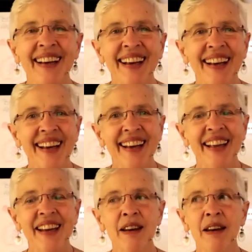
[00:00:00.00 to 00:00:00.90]

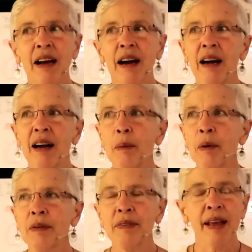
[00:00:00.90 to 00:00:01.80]
and I
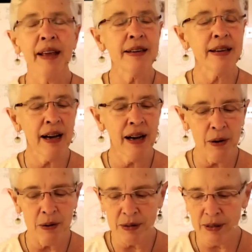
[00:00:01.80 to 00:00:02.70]
will send
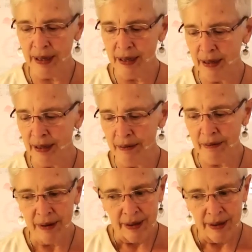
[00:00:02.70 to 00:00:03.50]
out in